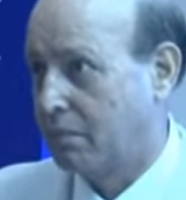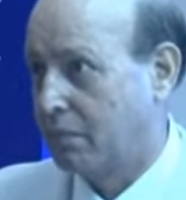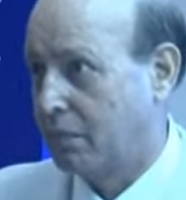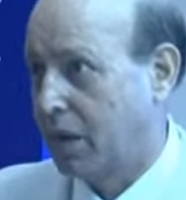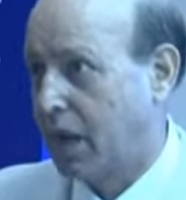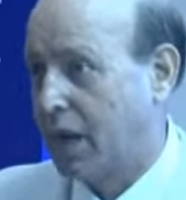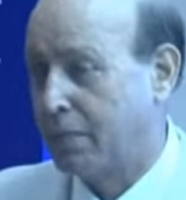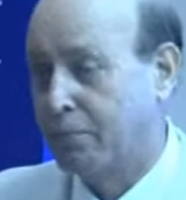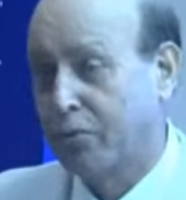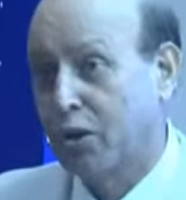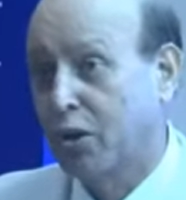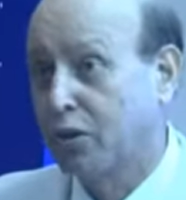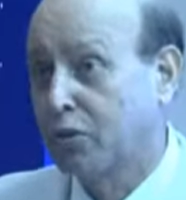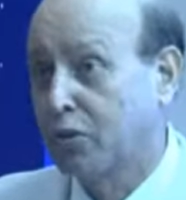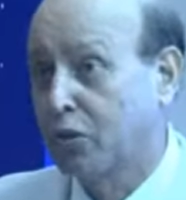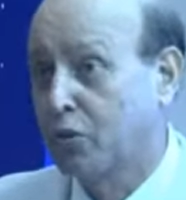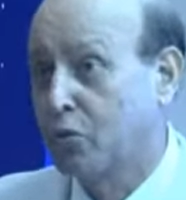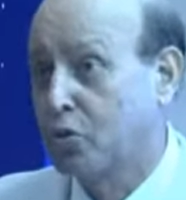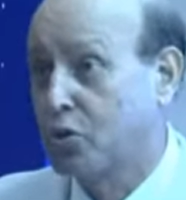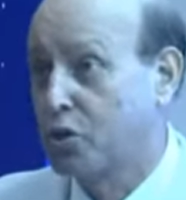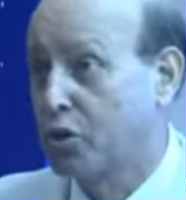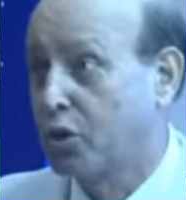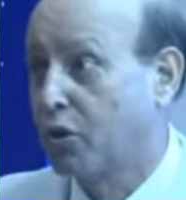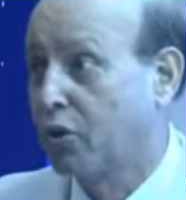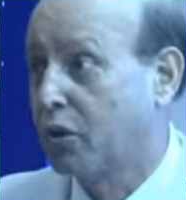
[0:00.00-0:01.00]
I'm not too
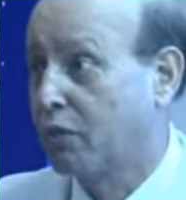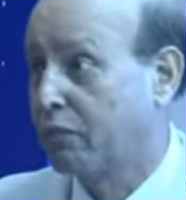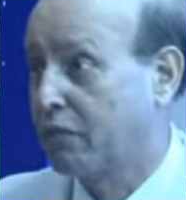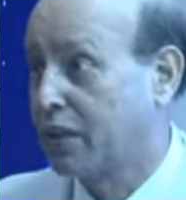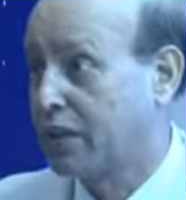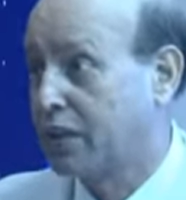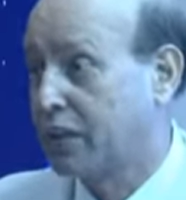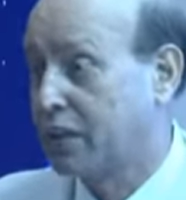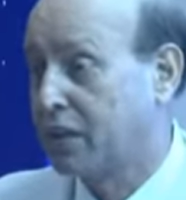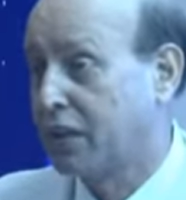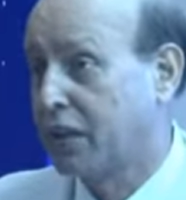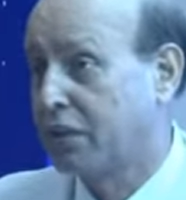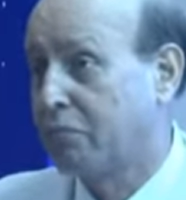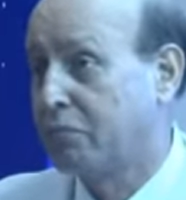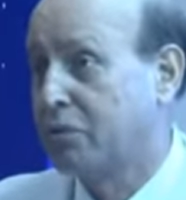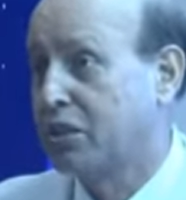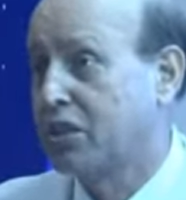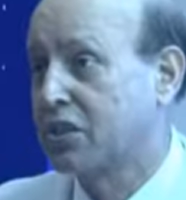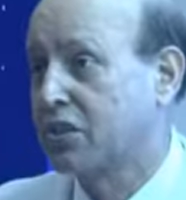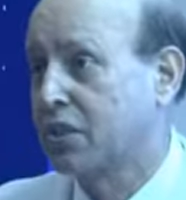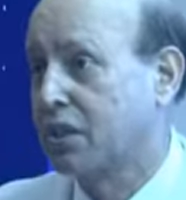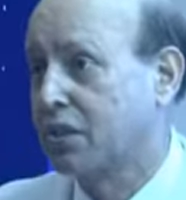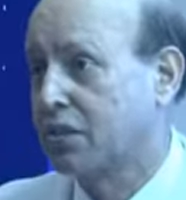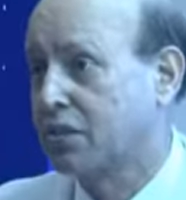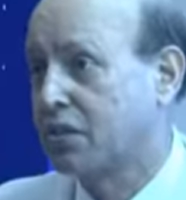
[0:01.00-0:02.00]
sure whether they have
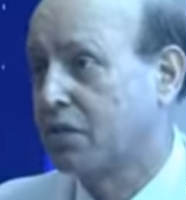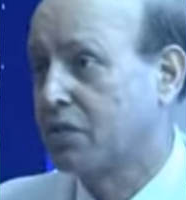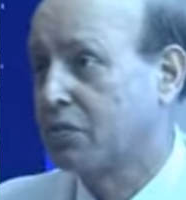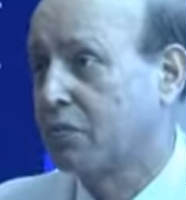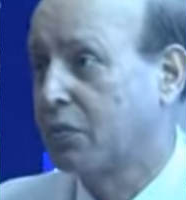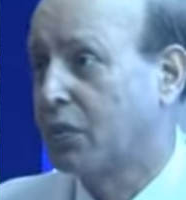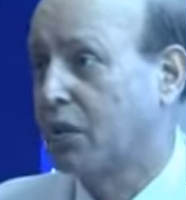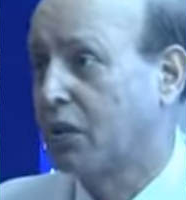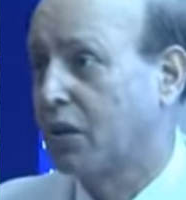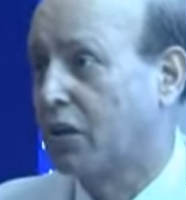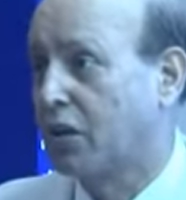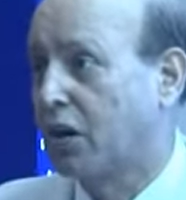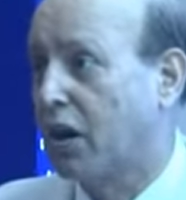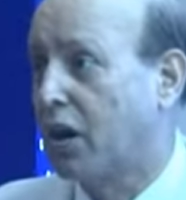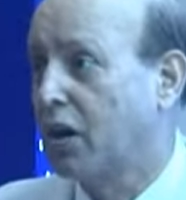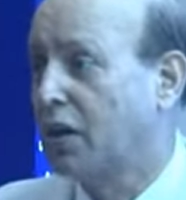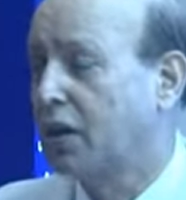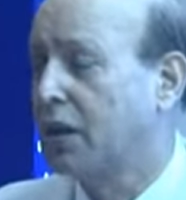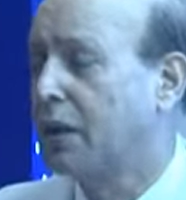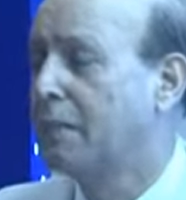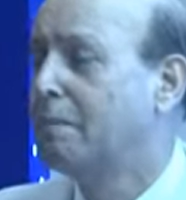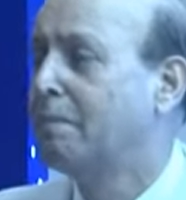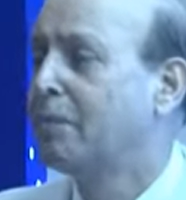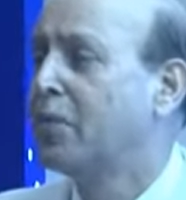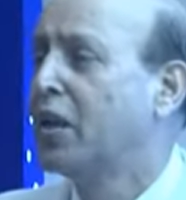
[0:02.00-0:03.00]
been successful or
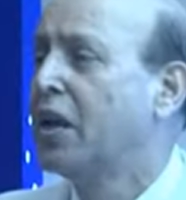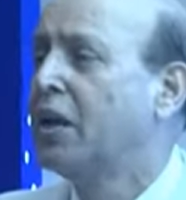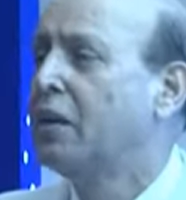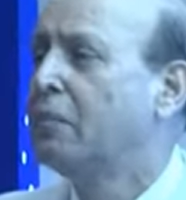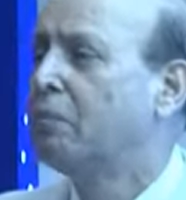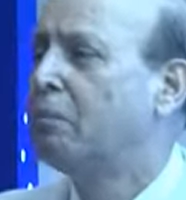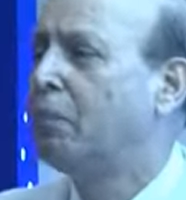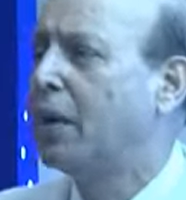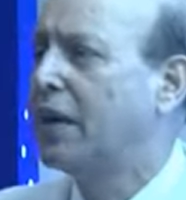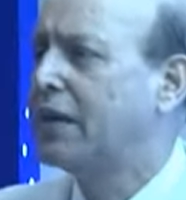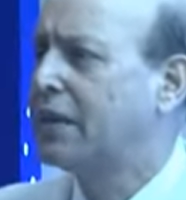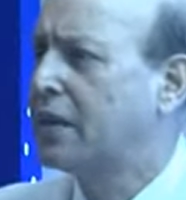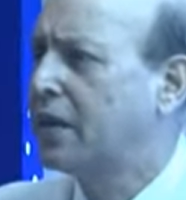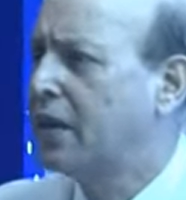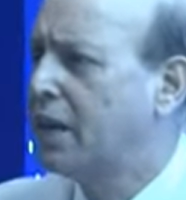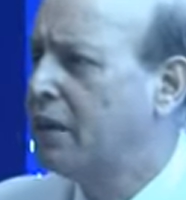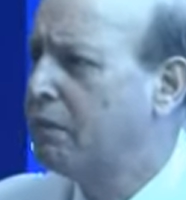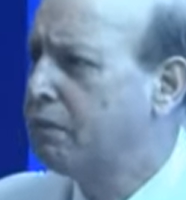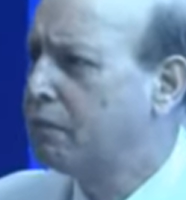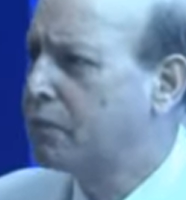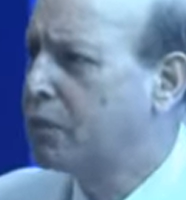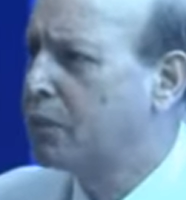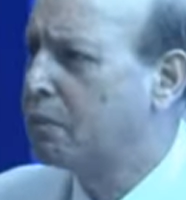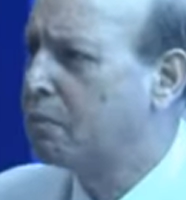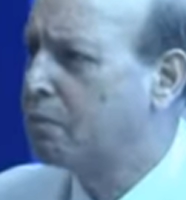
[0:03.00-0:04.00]
not, but
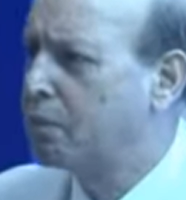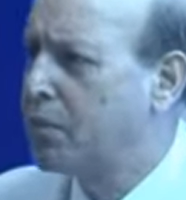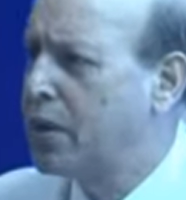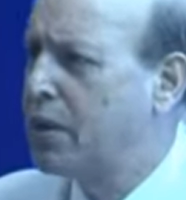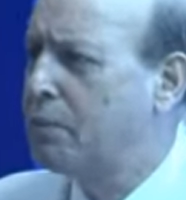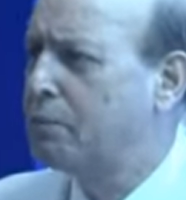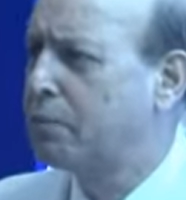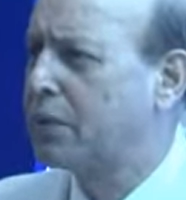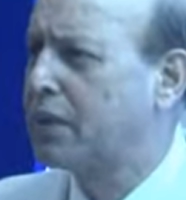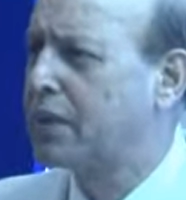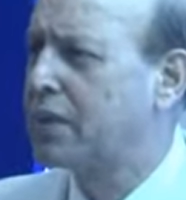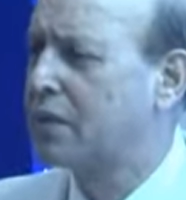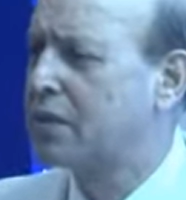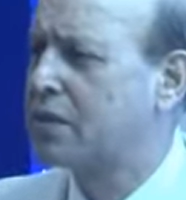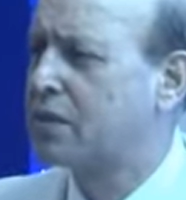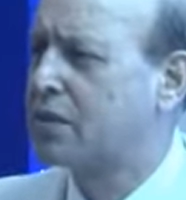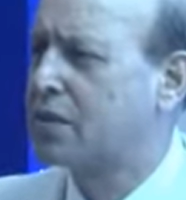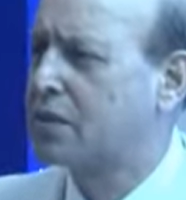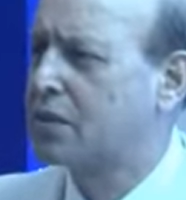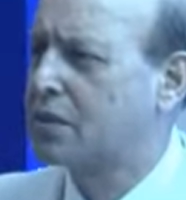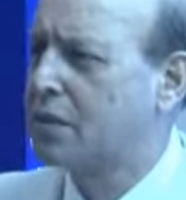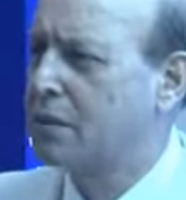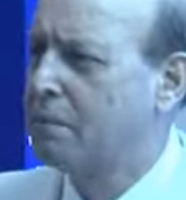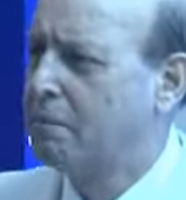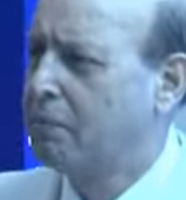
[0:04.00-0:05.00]
if the
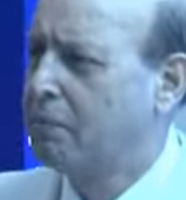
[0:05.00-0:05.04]
people's